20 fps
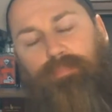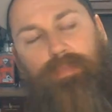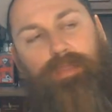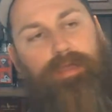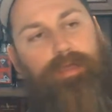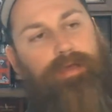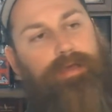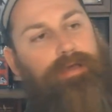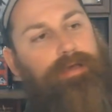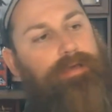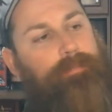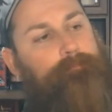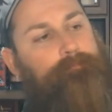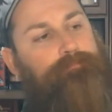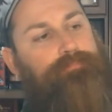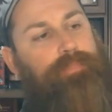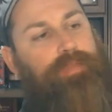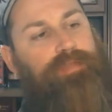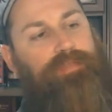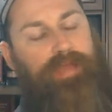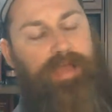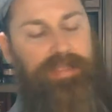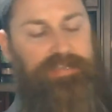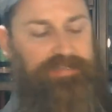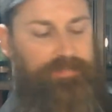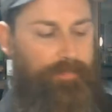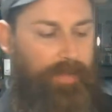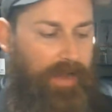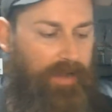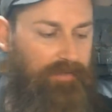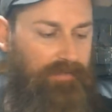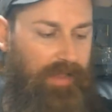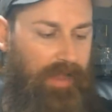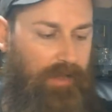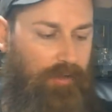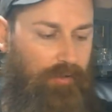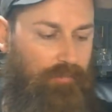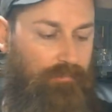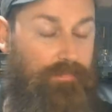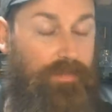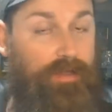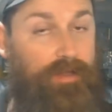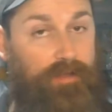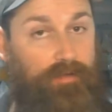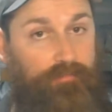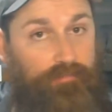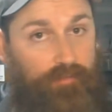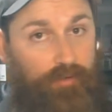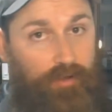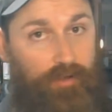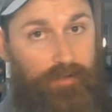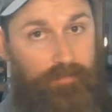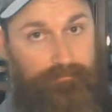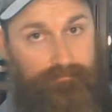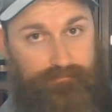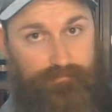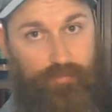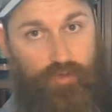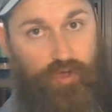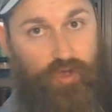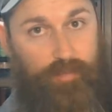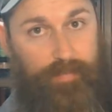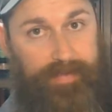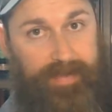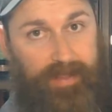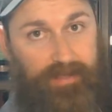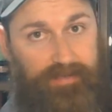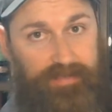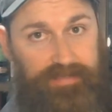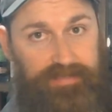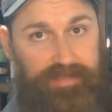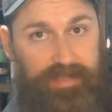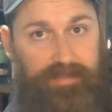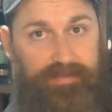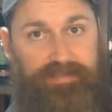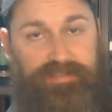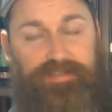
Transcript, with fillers: um, Hazy Pale Ale from Urban Alley's end.